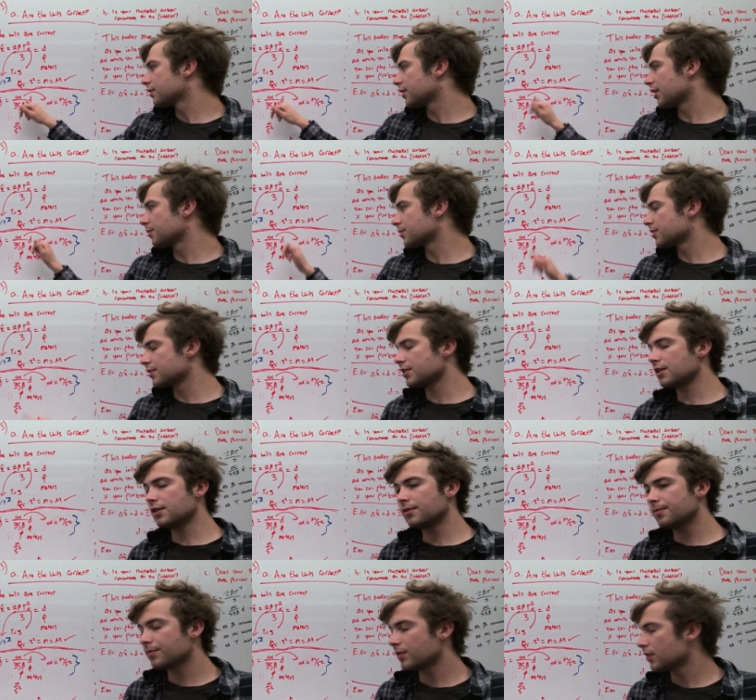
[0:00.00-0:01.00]
times
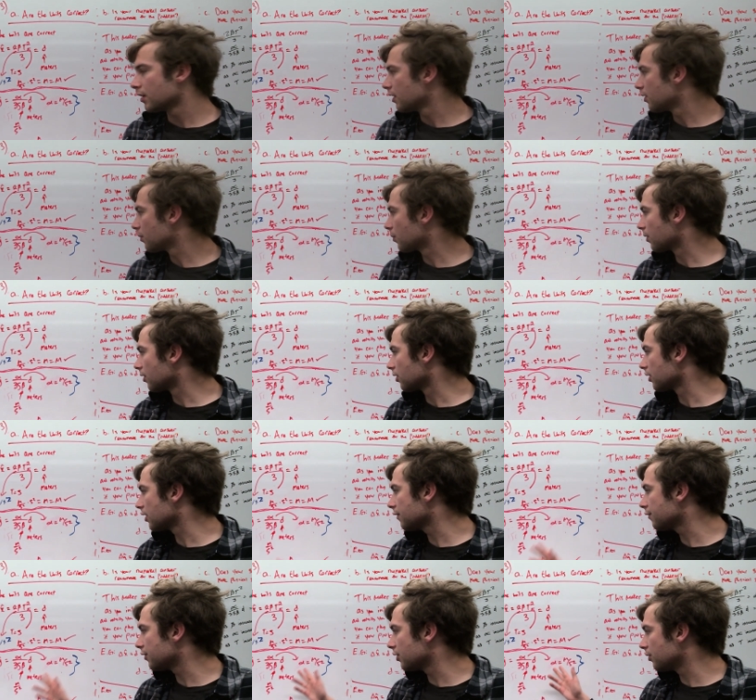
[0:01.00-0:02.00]
d will
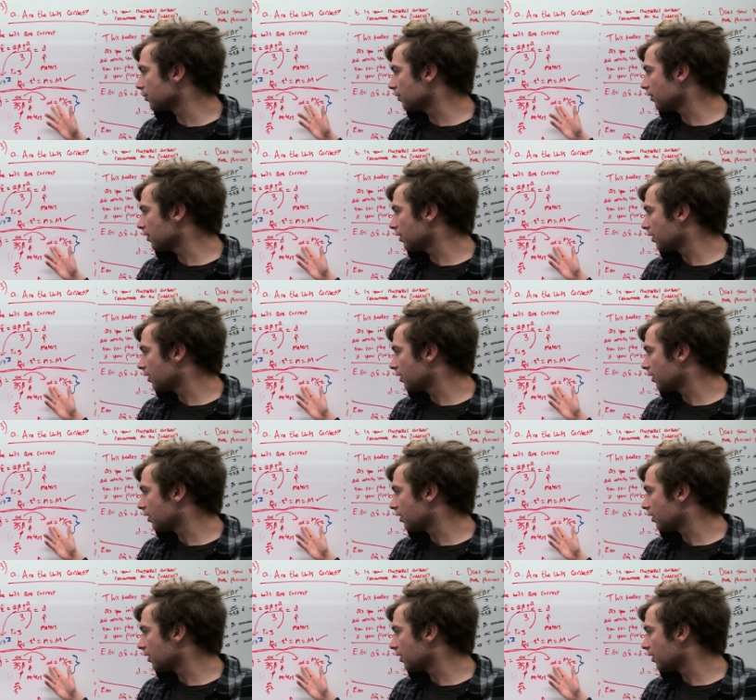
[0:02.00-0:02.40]
give you